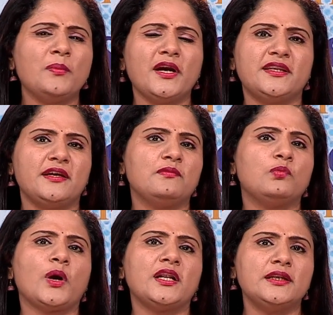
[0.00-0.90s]
might have
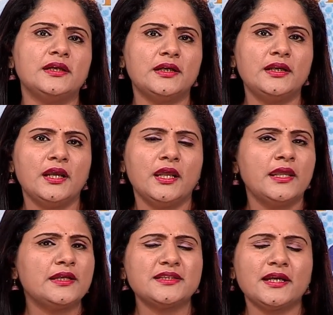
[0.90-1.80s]
wondered
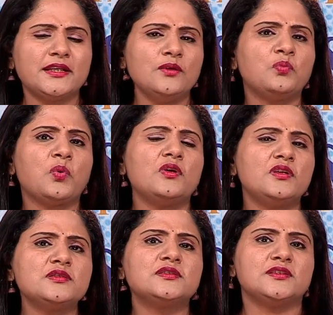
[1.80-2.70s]
exactly what
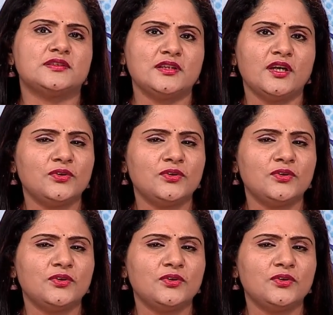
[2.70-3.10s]
is this,